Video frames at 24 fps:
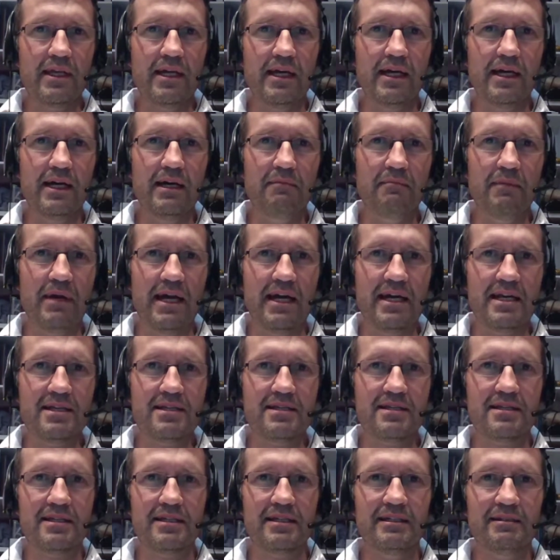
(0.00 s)

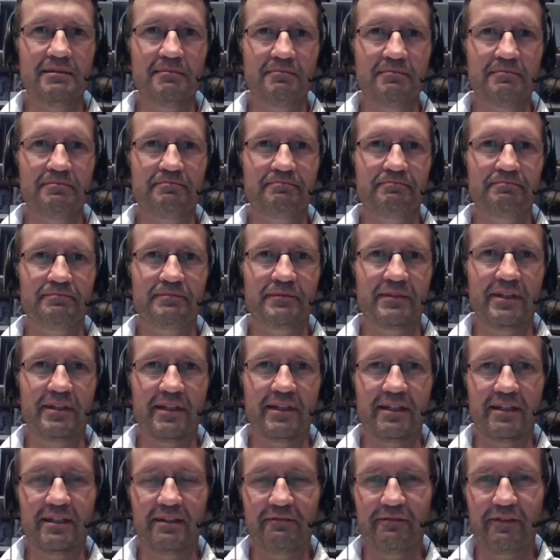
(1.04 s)
As
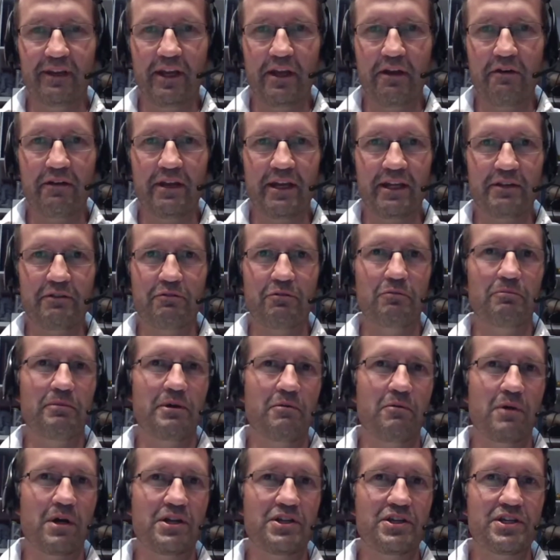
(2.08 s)
the video that you will be
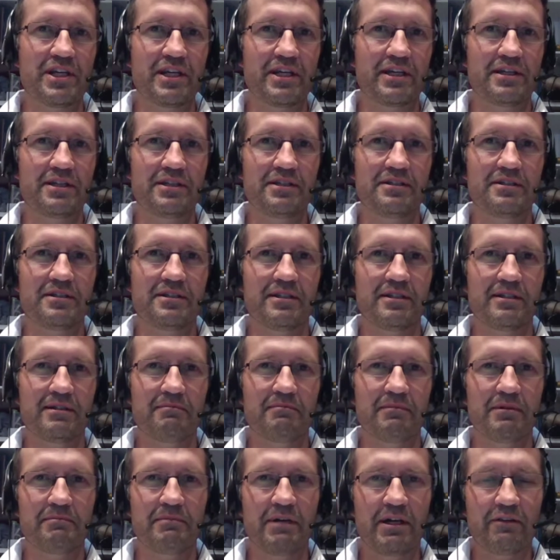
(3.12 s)
watching is
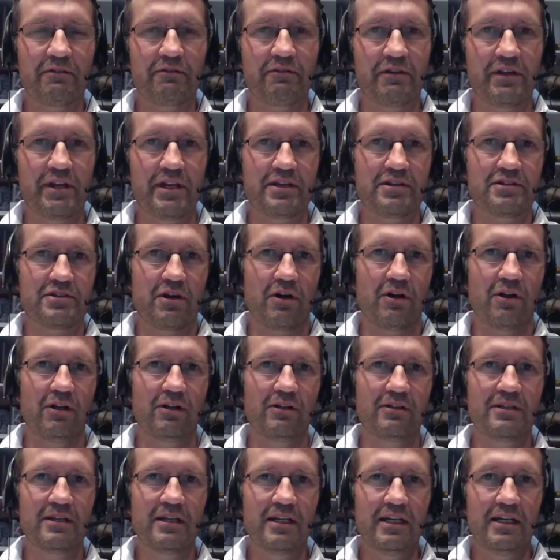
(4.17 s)
about 3 years
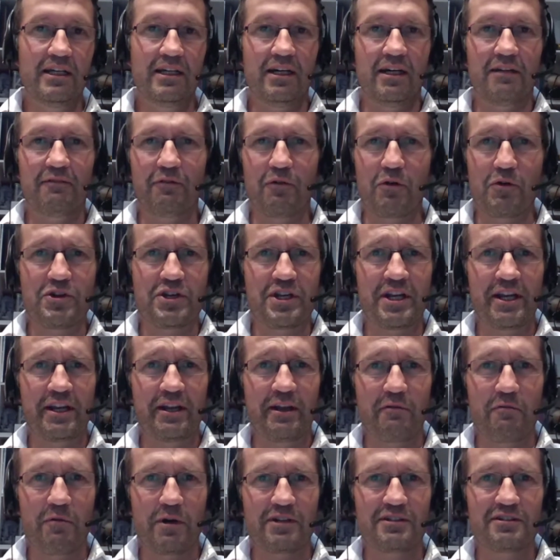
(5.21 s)
old, unfortunately
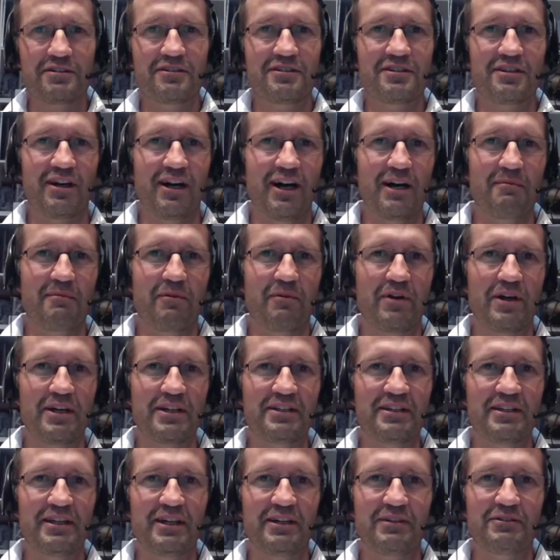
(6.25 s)
there wasn't time
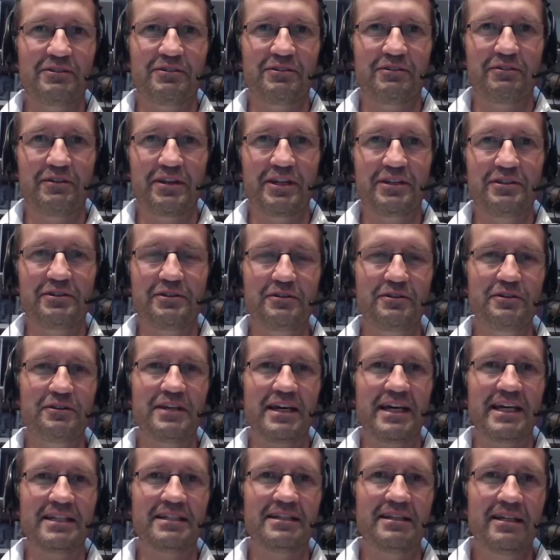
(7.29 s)
right now to redo
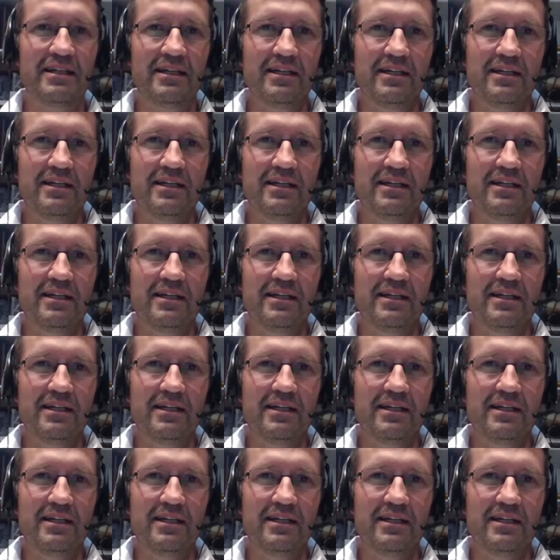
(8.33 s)
that.